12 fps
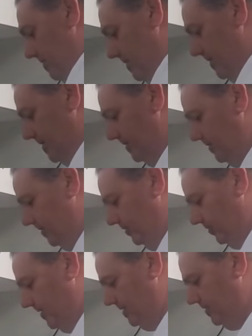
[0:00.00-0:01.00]
We're going to just
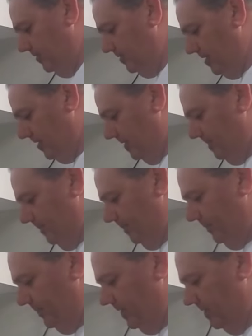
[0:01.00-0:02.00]
shred this chicken.
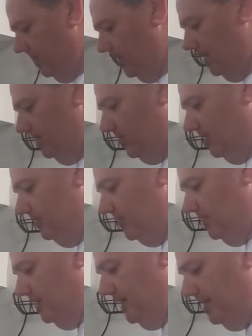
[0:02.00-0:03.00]
It
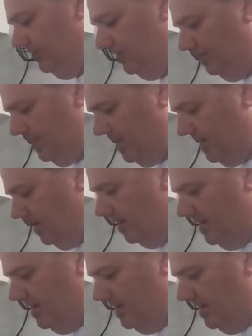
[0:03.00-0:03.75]
doesn't need to be,